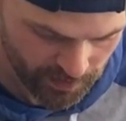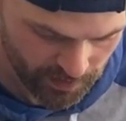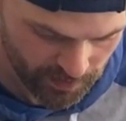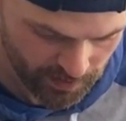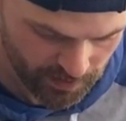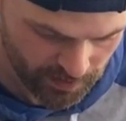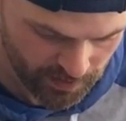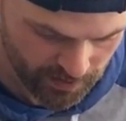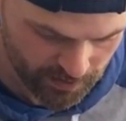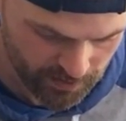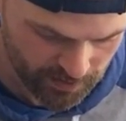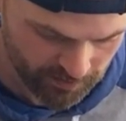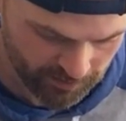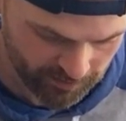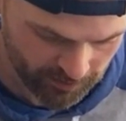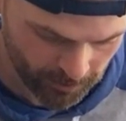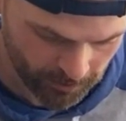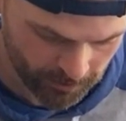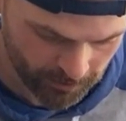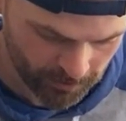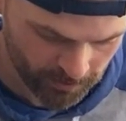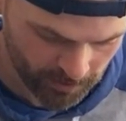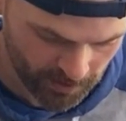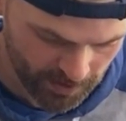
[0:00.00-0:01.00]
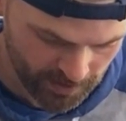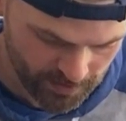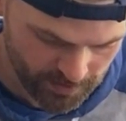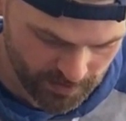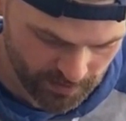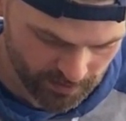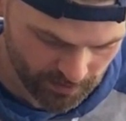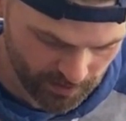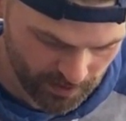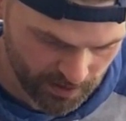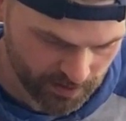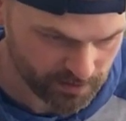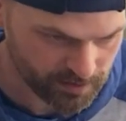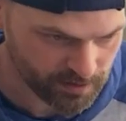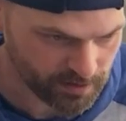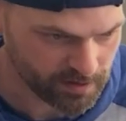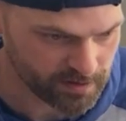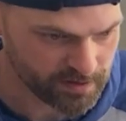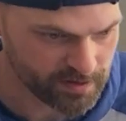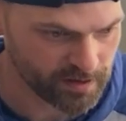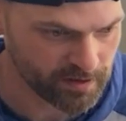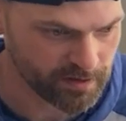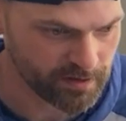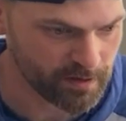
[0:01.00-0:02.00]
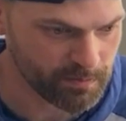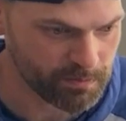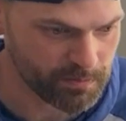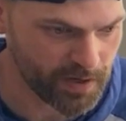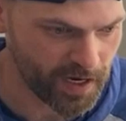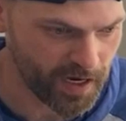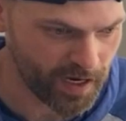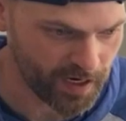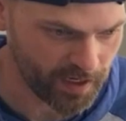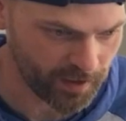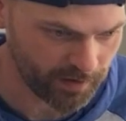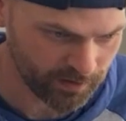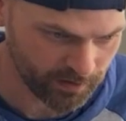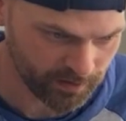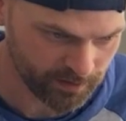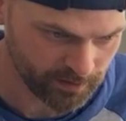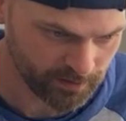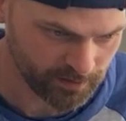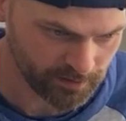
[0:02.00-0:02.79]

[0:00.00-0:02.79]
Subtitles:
and then the phono line selector is on the back.